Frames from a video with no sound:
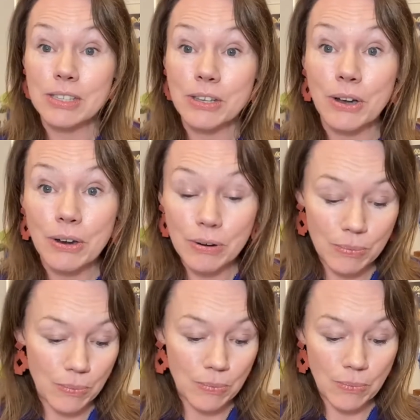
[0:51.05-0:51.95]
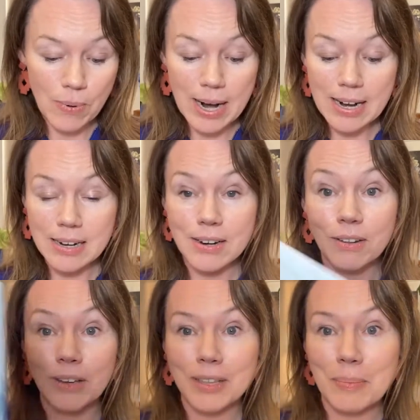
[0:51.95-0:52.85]
So when you
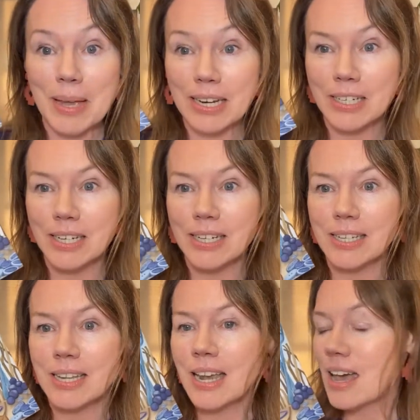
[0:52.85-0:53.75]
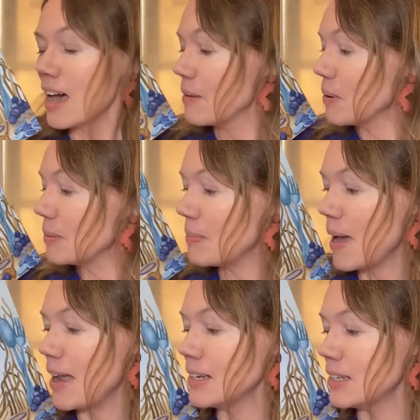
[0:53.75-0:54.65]
look at the pictures, I probably
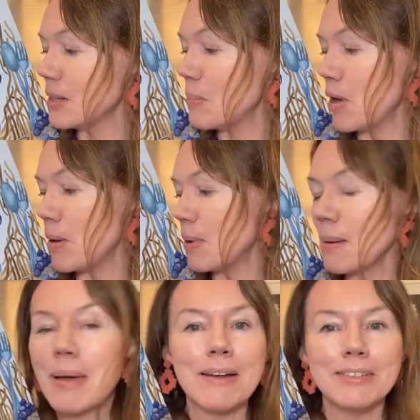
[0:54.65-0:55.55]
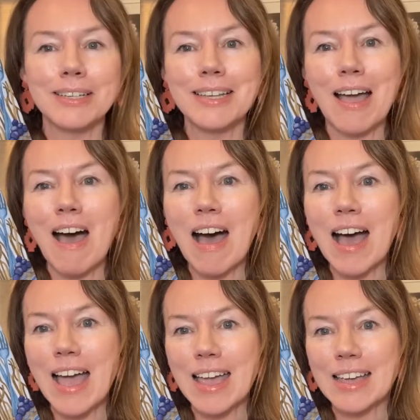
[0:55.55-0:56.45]
painted the bird, but I might have done the
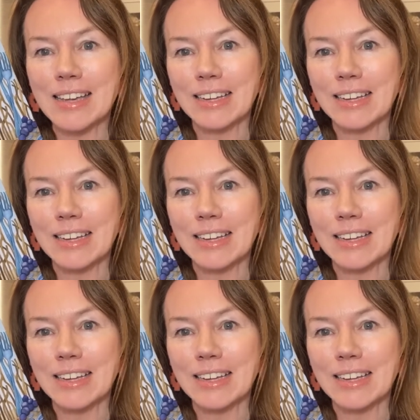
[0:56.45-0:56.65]
eye